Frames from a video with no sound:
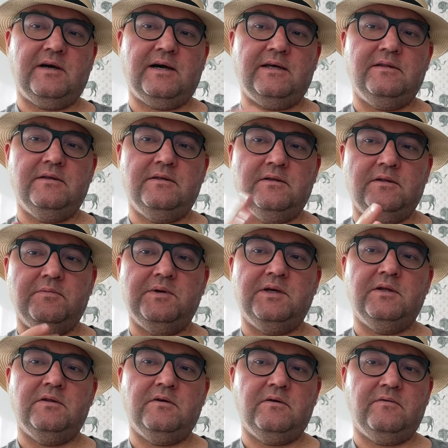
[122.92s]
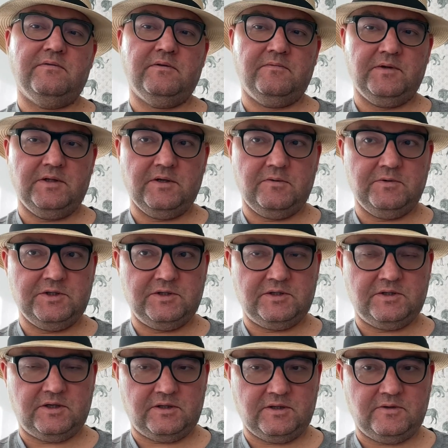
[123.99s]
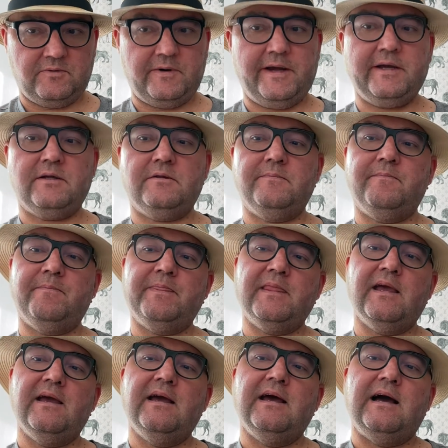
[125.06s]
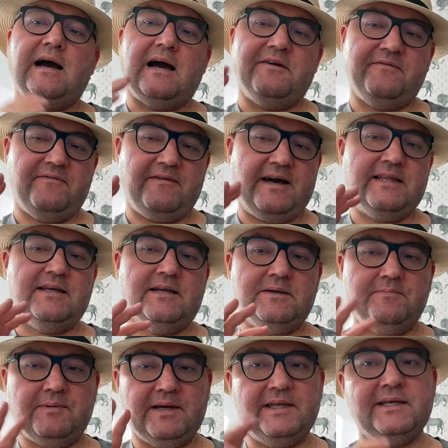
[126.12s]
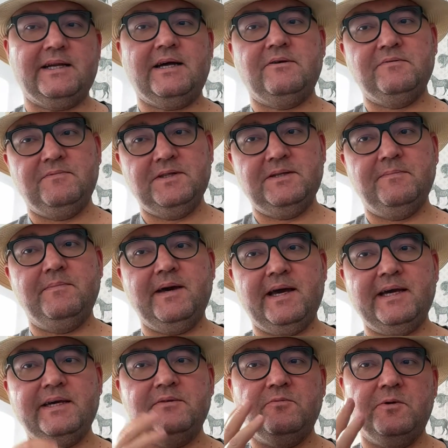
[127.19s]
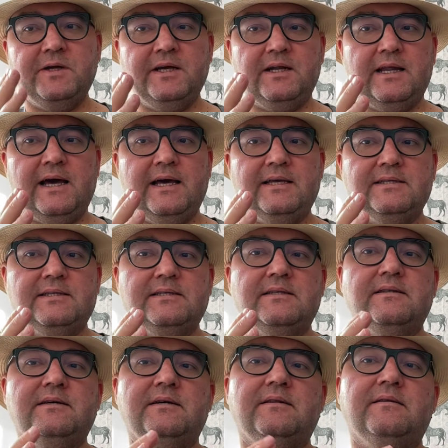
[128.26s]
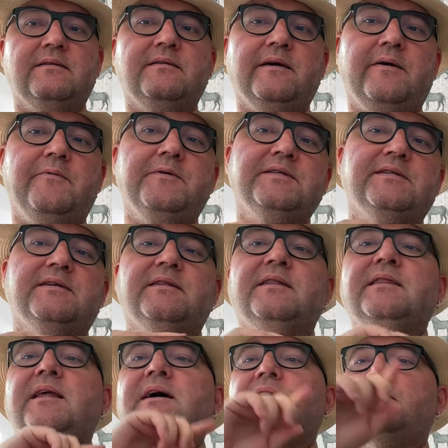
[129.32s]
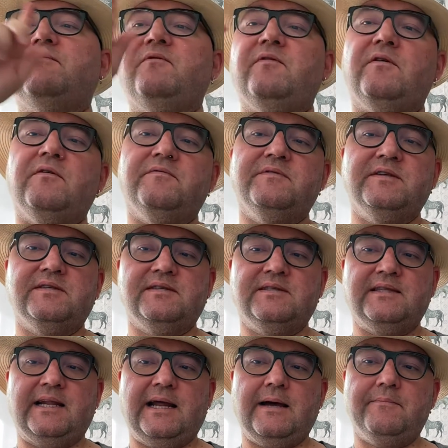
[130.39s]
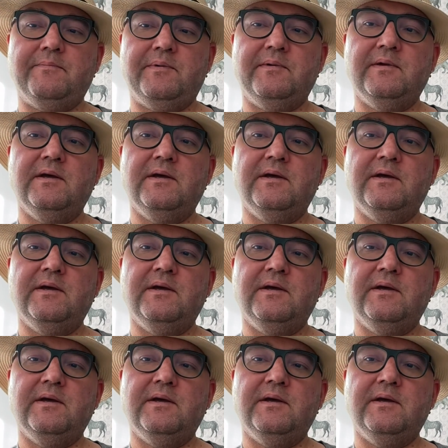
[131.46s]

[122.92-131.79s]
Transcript: I did in the beginning of the video, which is not correct. I finally played around with the bag and realized that there is enough of the strap